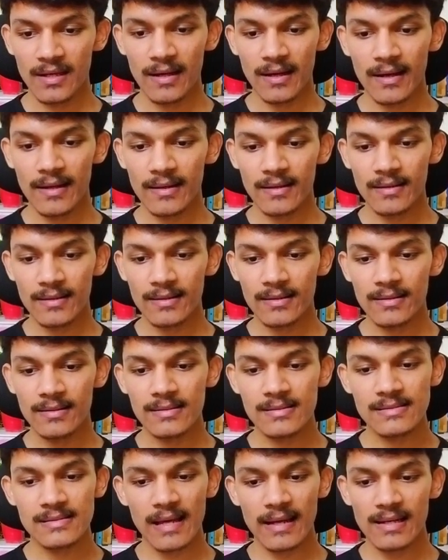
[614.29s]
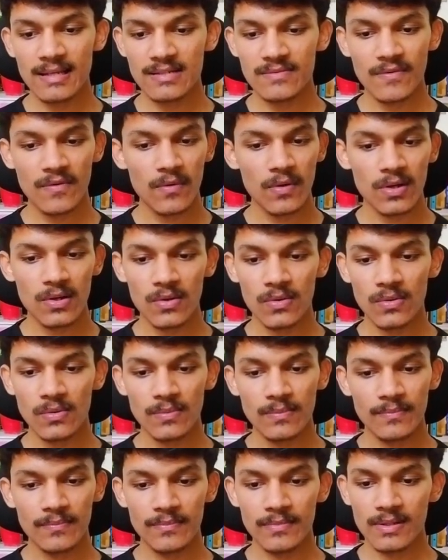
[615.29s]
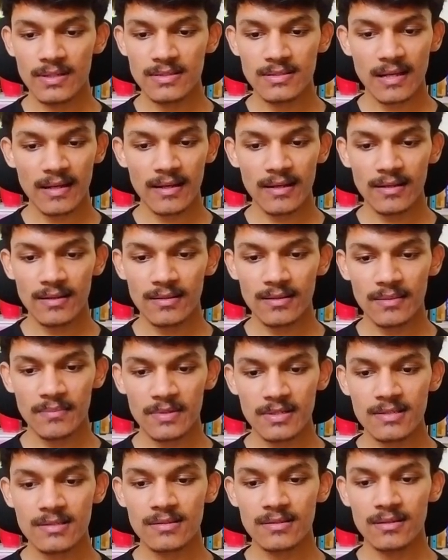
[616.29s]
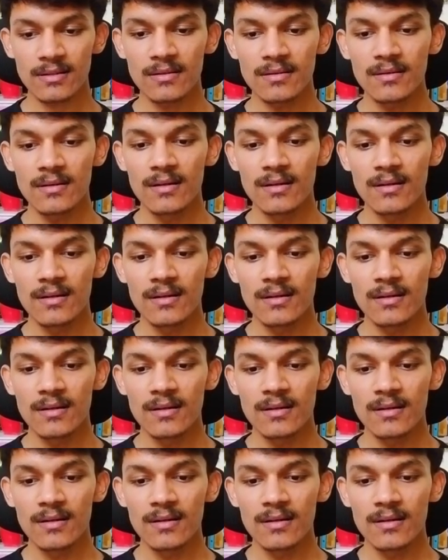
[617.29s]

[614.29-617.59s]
And Xilinx Vivado is again a must.